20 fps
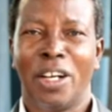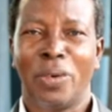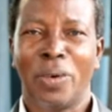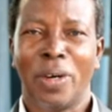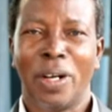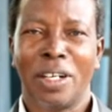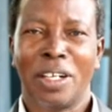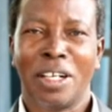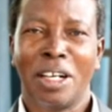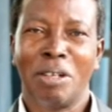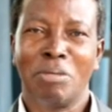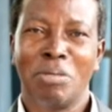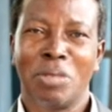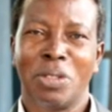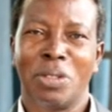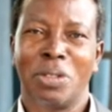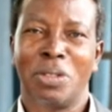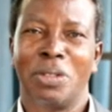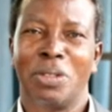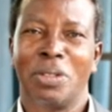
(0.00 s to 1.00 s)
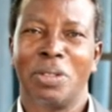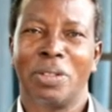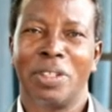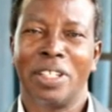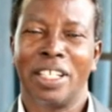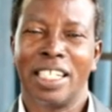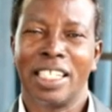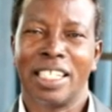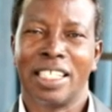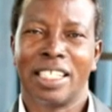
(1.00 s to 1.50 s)
and welcome to
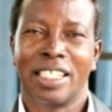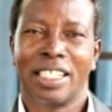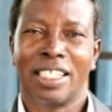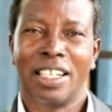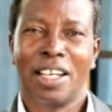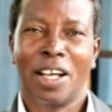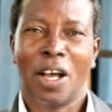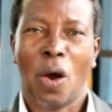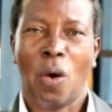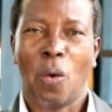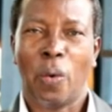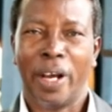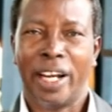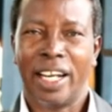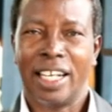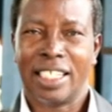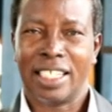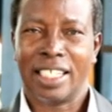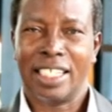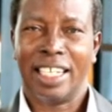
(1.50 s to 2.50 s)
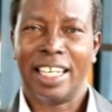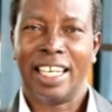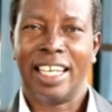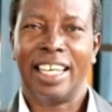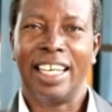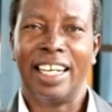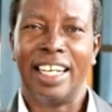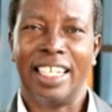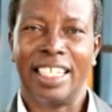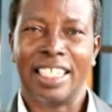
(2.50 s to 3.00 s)
this Wednesday
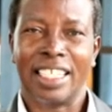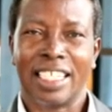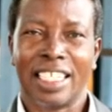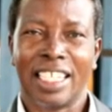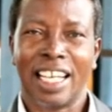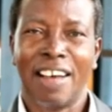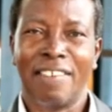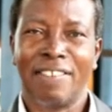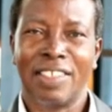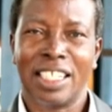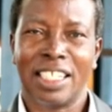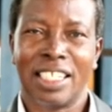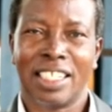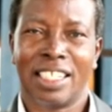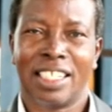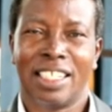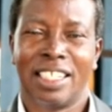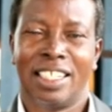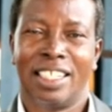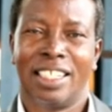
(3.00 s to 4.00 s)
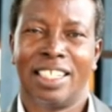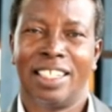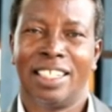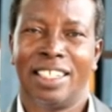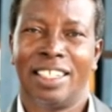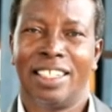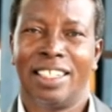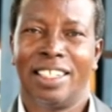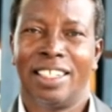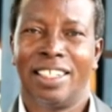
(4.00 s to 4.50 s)
healing service.
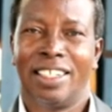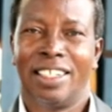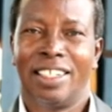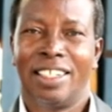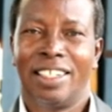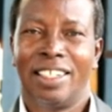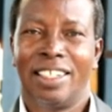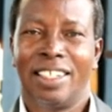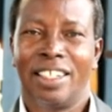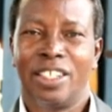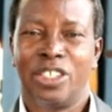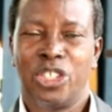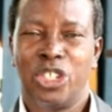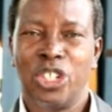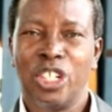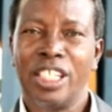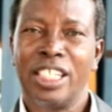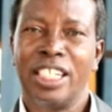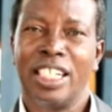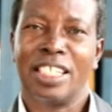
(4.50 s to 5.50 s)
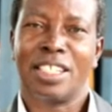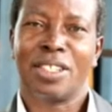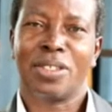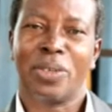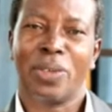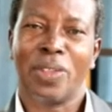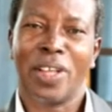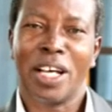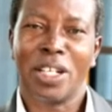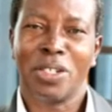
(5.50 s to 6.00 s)
Join
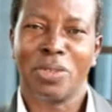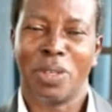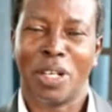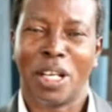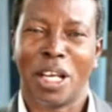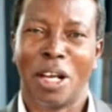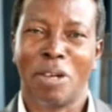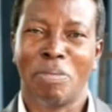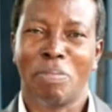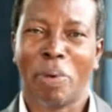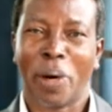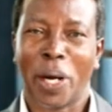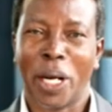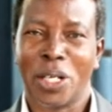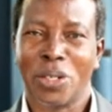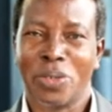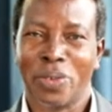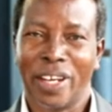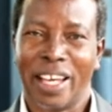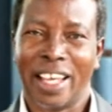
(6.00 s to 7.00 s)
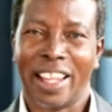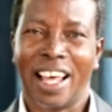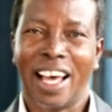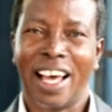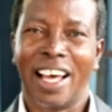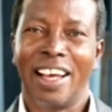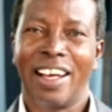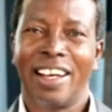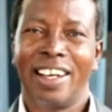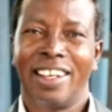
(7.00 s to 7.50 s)
us so that we can pray
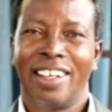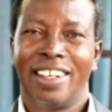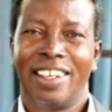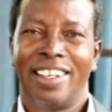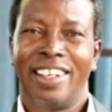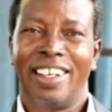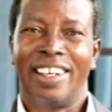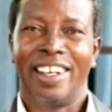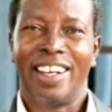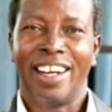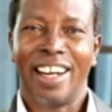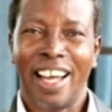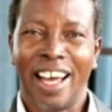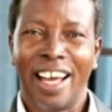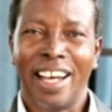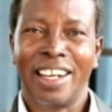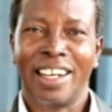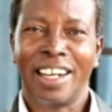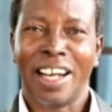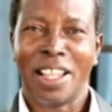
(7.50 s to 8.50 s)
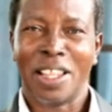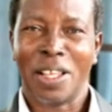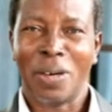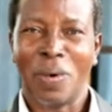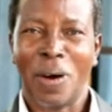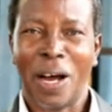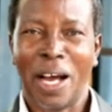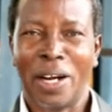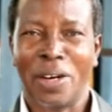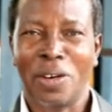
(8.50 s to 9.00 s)
together and learn
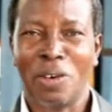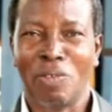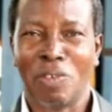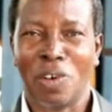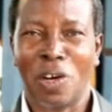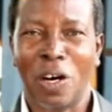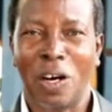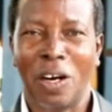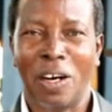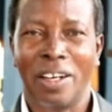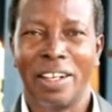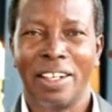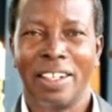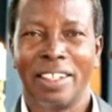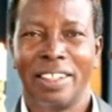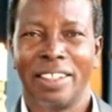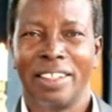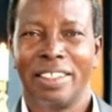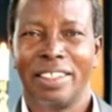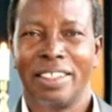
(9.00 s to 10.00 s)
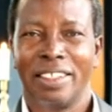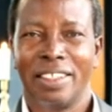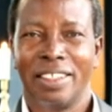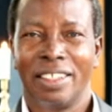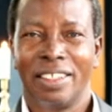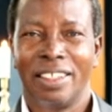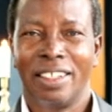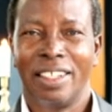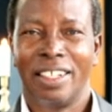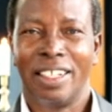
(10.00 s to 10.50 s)
the Word of God.
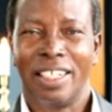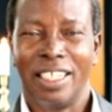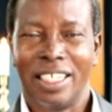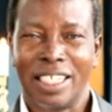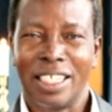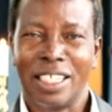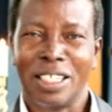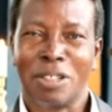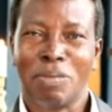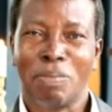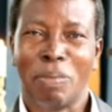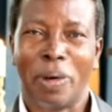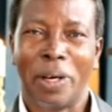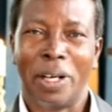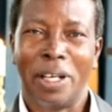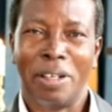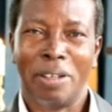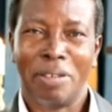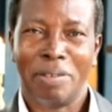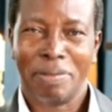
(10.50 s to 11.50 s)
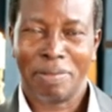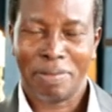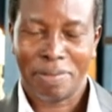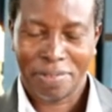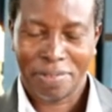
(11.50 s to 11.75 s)
Let us pray.